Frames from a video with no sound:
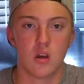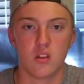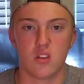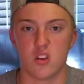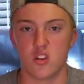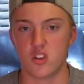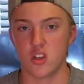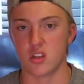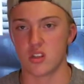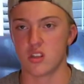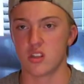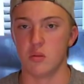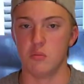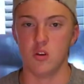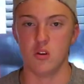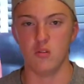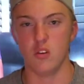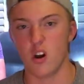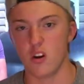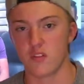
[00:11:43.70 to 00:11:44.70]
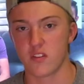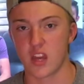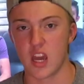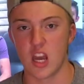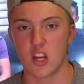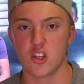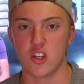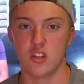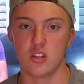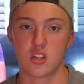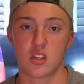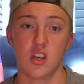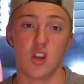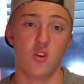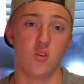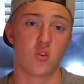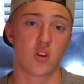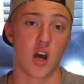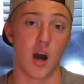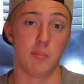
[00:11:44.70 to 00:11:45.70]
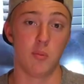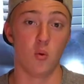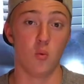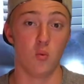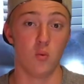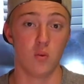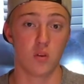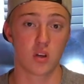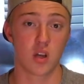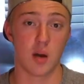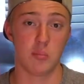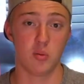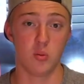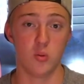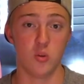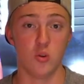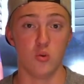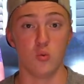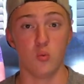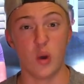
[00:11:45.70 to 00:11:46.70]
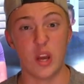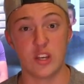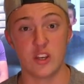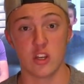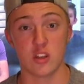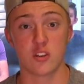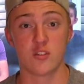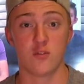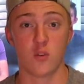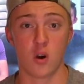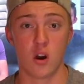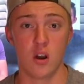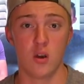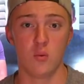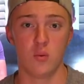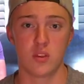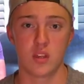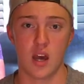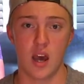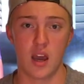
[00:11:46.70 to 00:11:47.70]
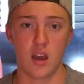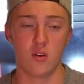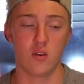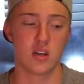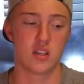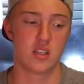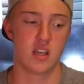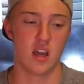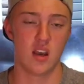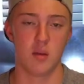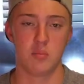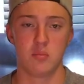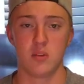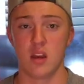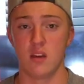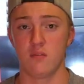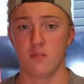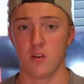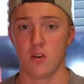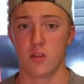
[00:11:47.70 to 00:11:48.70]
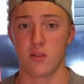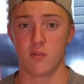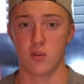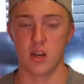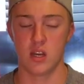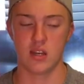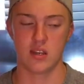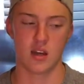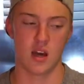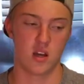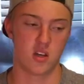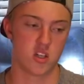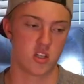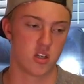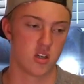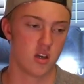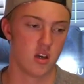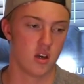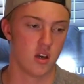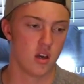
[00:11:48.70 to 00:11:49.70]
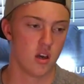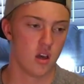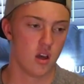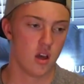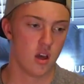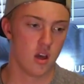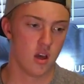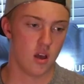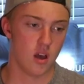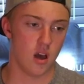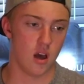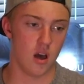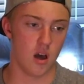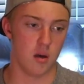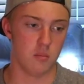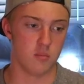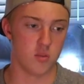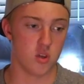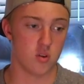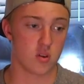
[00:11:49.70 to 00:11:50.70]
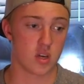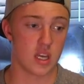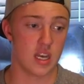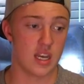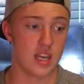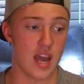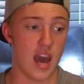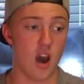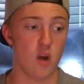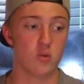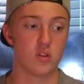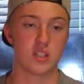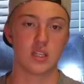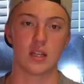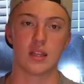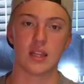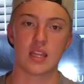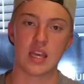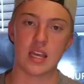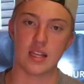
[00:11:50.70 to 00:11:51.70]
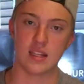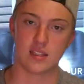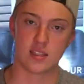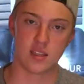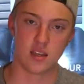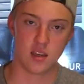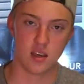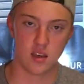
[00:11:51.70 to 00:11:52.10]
It's just some new notifications, new couple new widgets for it with the iOS 10 update for 3D Touch. You can now delete.